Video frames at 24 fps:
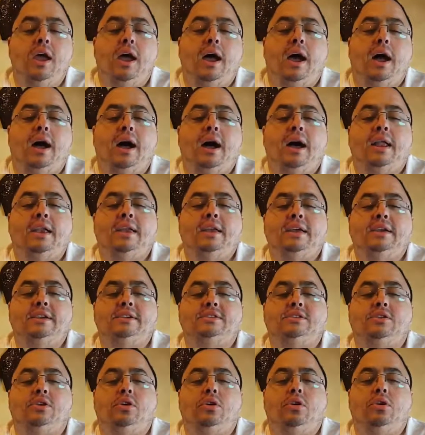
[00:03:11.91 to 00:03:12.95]
And
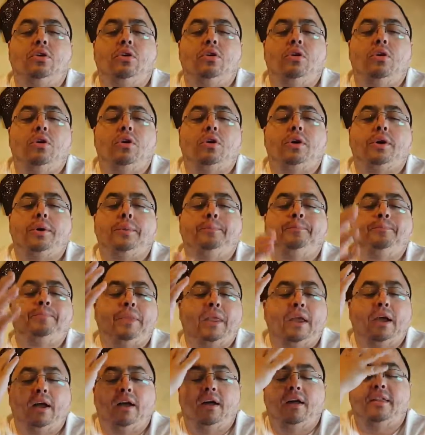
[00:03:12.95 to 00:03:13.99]
his cloak,
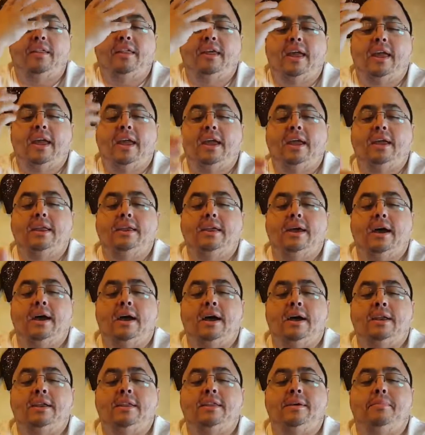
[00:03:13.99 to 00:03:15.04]
the head
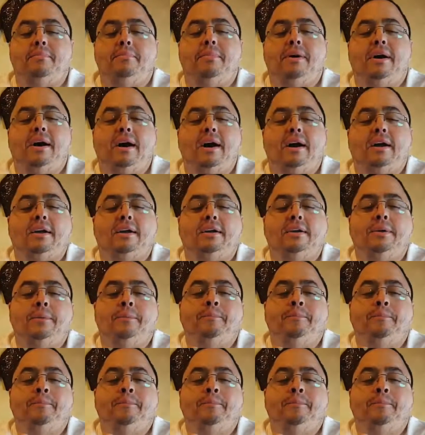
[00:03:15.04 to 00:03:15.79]
and the back,